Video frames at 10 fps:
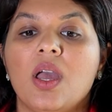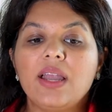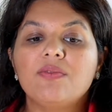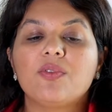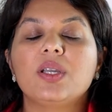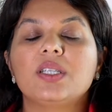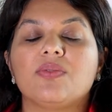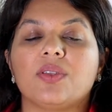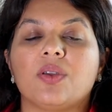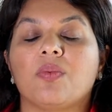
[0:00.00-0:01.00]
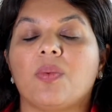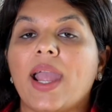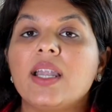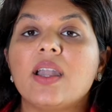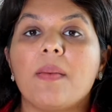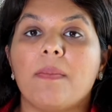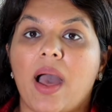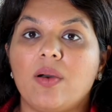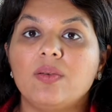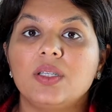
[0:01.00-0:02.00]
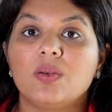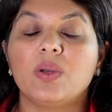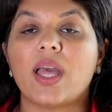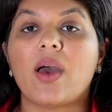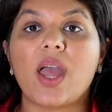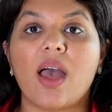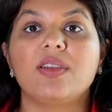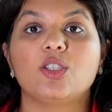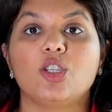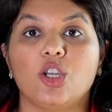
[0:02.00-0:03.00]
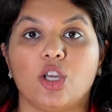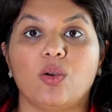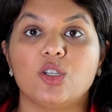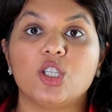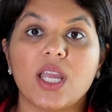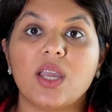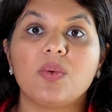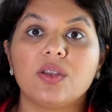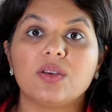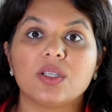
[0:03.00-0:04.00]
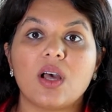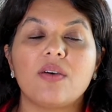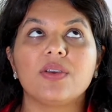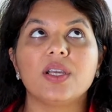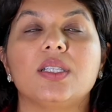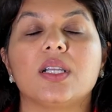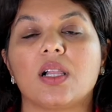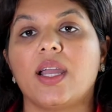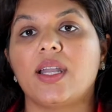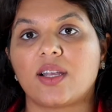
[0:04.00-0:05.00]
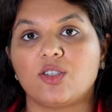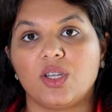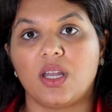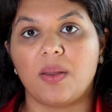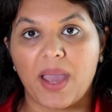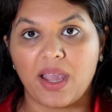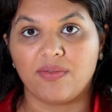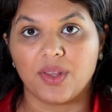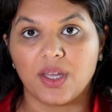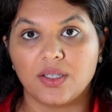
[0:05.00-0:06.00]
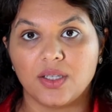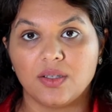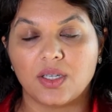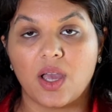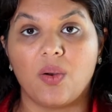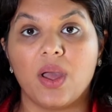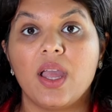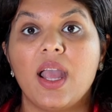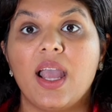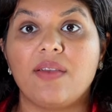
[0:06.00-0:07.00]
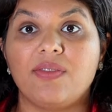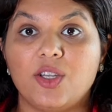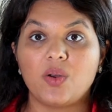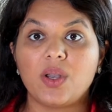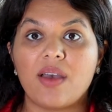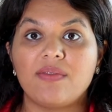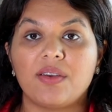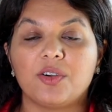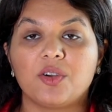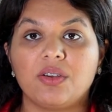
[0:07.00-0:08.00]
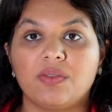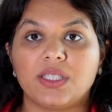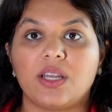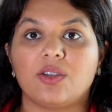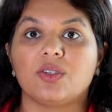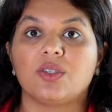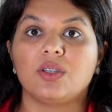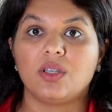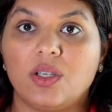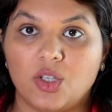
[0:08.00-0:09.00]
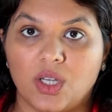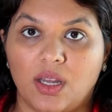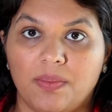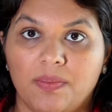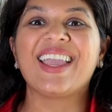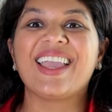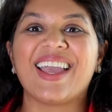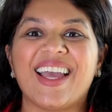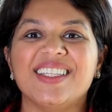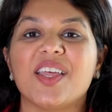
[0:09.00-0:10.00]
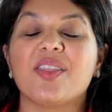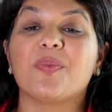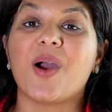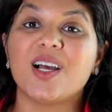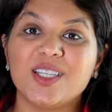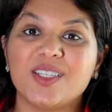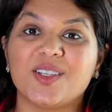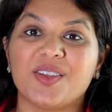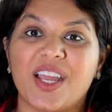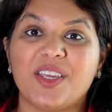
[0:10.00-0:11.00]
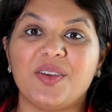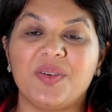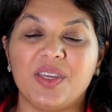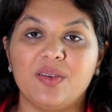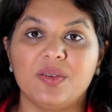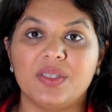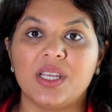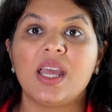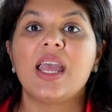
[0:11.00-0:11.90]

invoice for the right amount without having to negotiate with yourself is the client actually going to pay for this? So, if you don't have evergreen retainers, you should. And the processor that you use